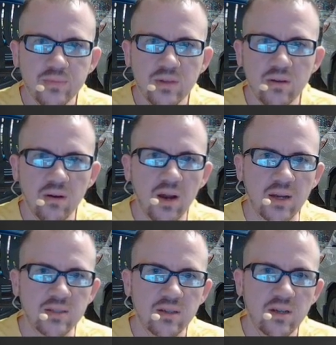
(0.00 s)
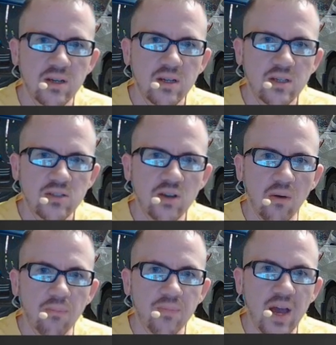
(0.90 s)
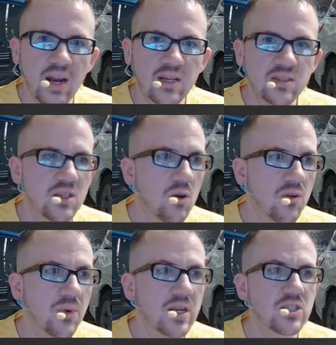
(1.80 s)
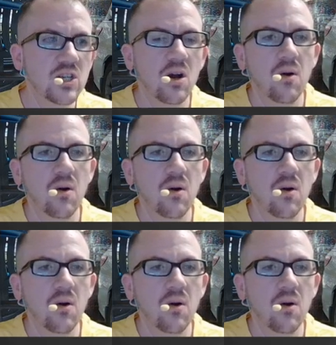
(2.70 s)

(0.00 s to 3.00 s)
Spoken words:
All right, so that is the golden ratio.